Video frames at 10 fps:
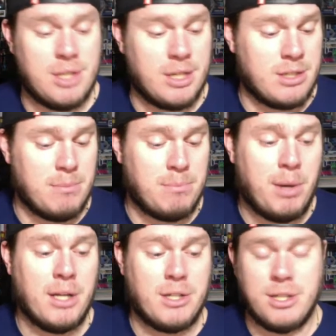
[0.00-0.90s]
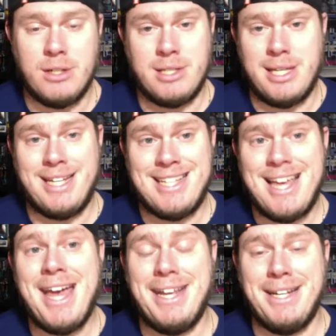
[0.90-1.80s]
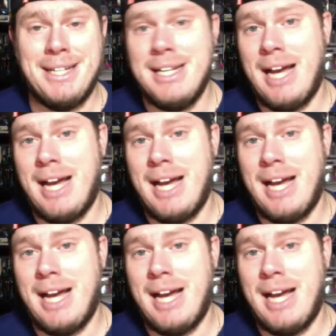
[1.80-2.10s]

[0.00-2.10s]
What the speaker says: There's a bunch, there's like 10.